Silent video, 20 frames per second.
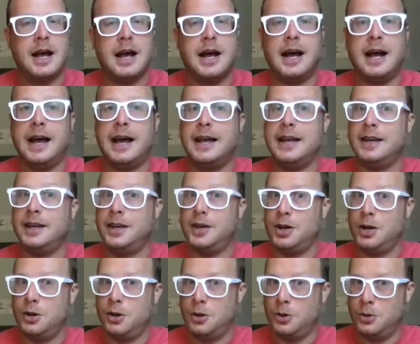I
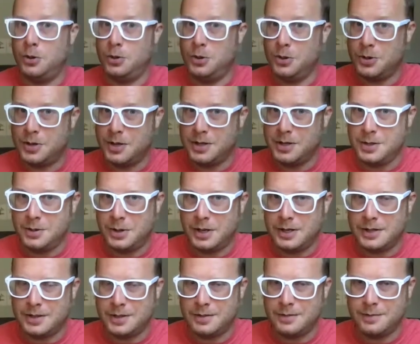know you do it.
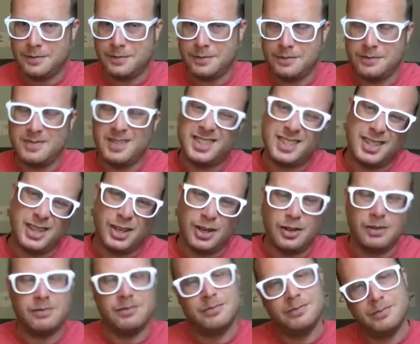It's a
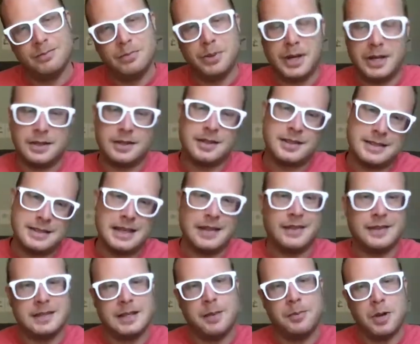little pun, it's not
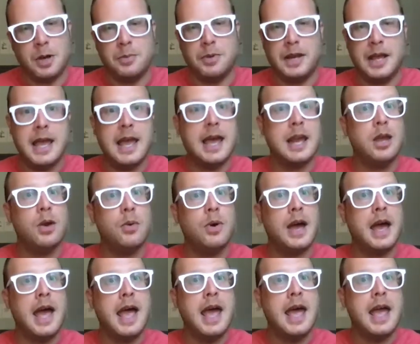the same. But
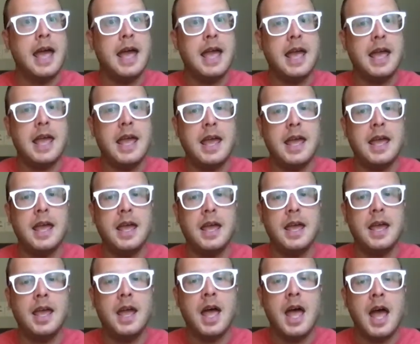
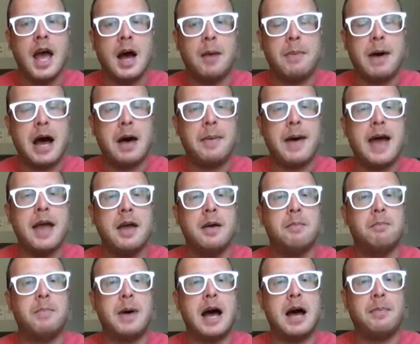anyway, bye-bye,
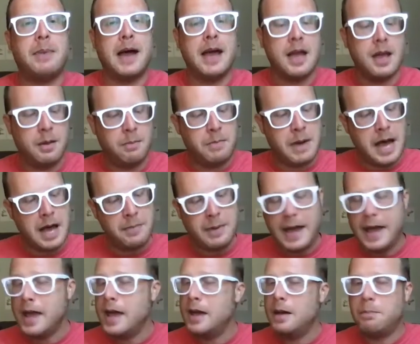bye-bye,
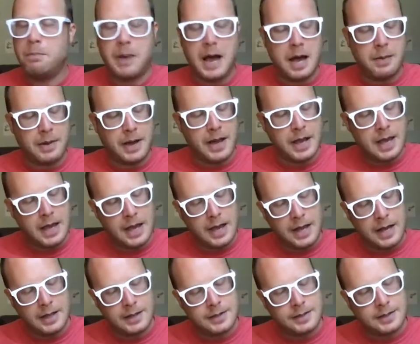bye-bye, bye-bye.
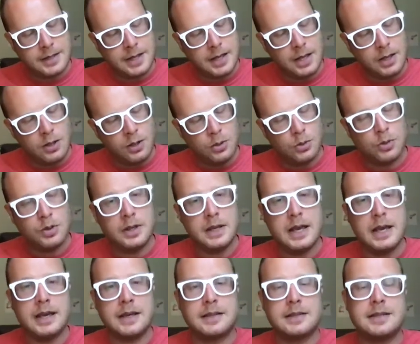I'll see you
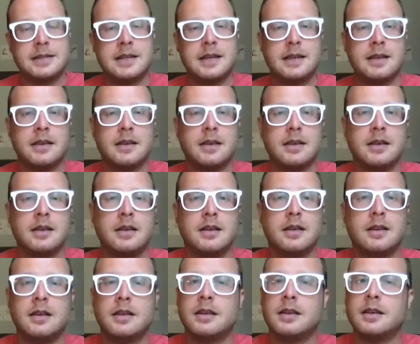next
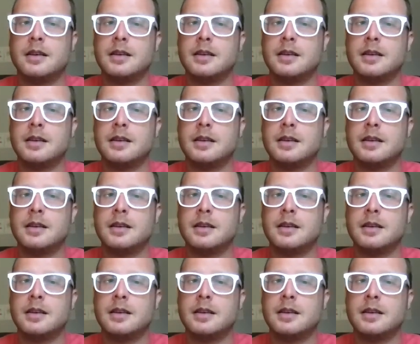time.